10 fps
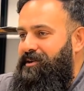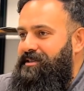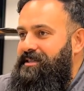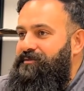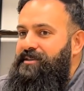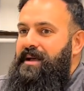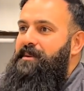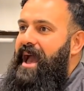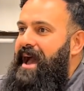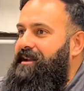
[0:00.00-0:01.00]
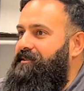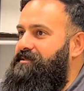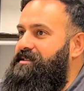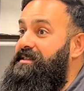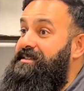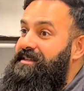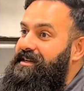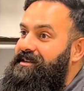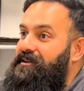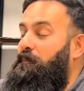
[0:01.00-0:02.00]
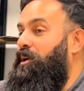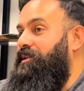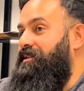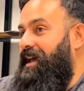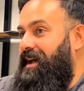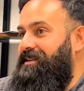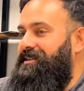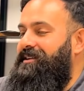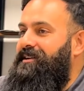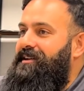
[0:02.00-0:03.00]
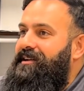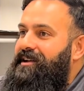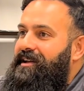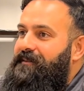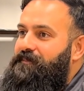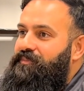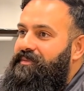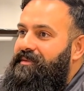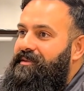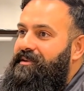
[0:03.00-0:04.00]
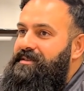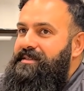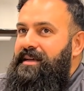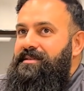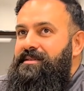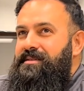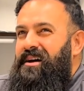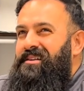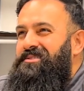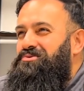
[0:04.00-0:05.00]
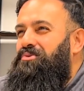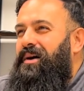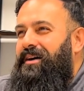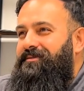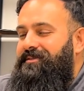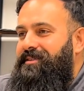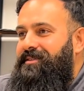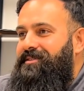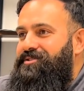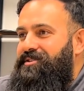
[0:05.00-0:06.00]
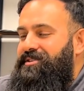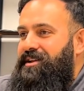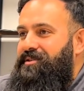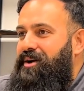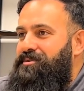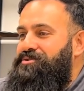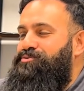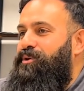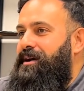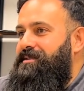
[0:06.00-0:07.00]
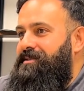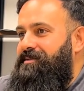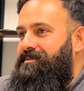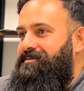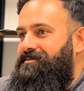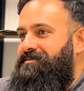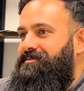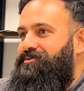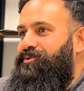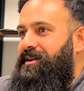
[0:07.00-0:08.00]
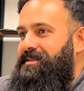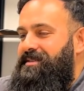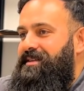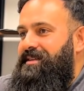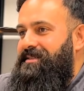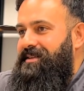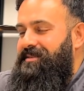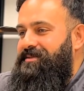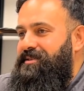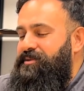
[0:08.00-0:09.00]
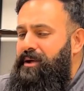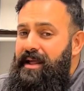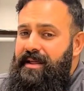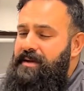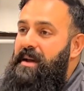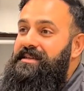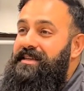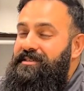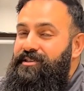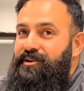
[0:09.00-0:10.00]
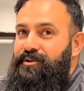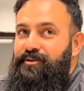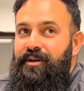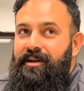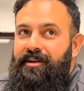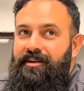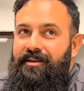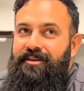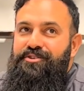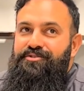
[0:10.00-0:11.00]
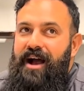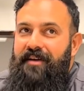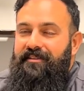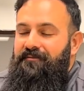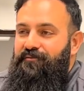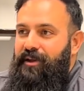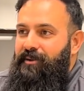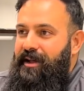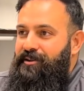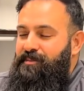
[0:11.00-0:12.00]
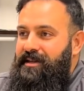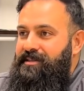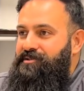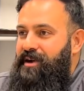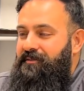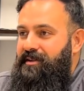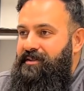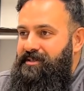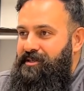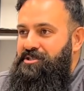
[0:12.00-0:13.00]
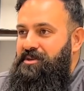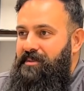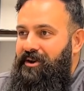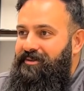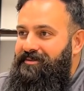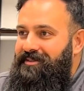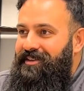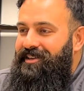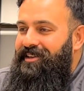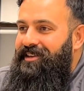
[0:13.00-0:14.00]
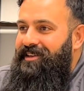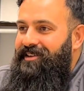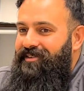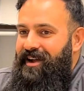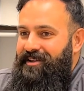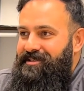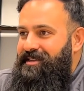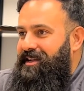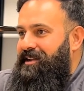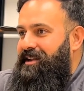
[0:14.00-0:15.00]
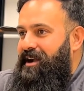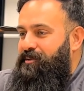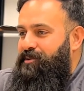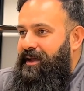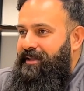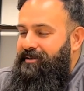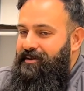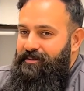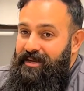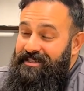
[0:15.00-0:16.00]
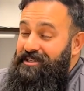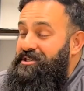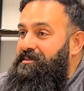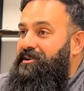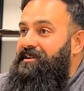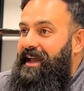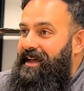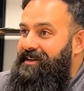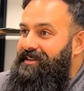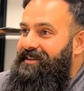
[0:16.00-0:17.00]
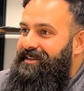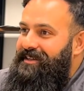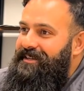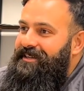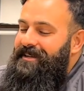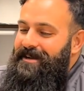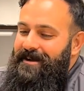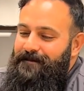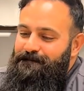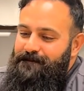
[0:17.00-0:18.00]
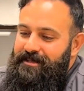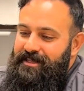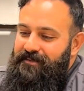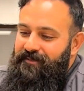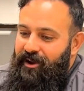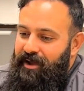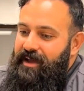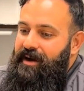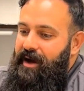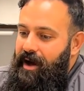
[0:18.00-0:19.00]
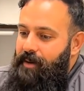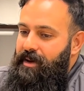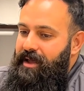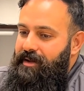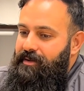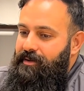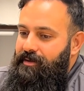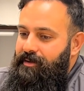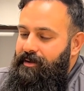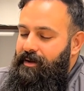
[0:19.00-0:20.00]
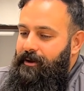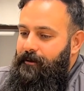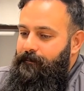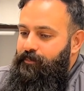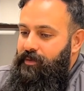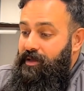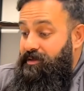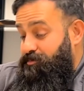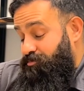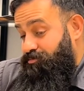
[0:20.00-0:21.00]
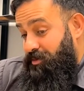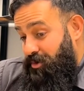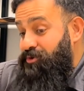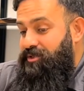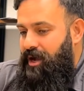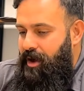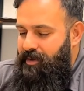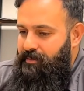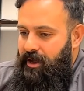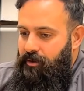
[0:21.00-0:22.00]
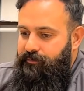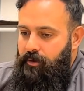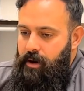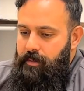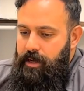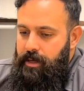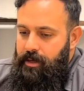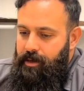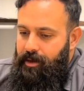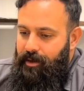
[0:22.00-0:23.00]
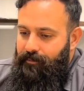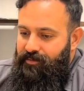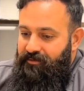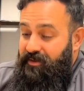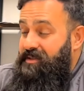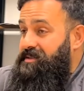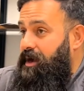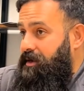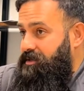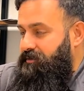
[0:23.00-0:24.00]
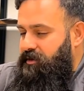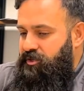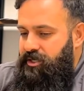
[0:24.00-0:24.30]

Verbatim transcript: Where it says, for example, additive is sixteen compared to that. And like CNC machines. CNC is one hundred twelve. So it's like almost twice the twice the CNC CNC. And it makes sense. You know, you you drive in the freeway, you're basically driving in a sea of sheet metal. Yeah. Right. You're sitting in an airplane, you're in basically a sheet metal can. Yeah. Um, so it's a very common, um, it's the most common metal form. Um, the feedstock is very